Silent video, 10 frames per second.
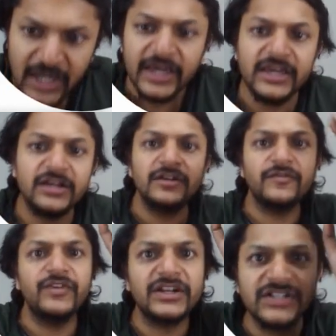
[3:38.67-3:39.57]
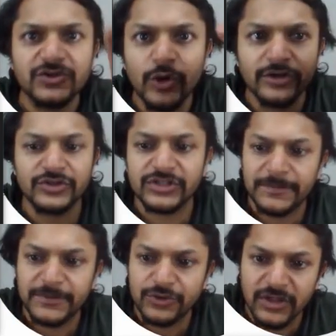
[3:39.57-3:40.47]
Here, we are just going to
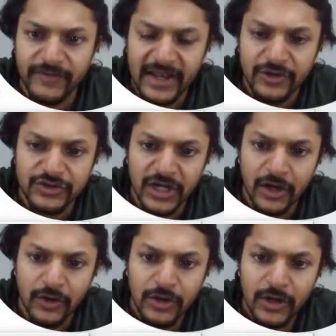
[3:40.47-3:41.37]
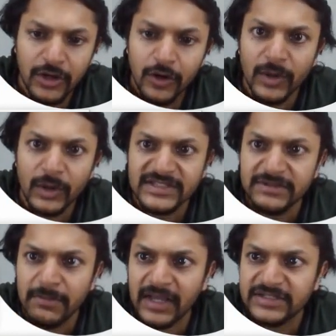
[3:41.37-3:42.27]
substitute the values now. What is
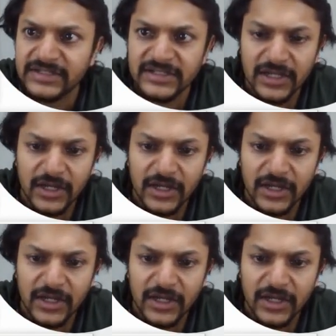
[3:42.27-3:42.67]
the mass?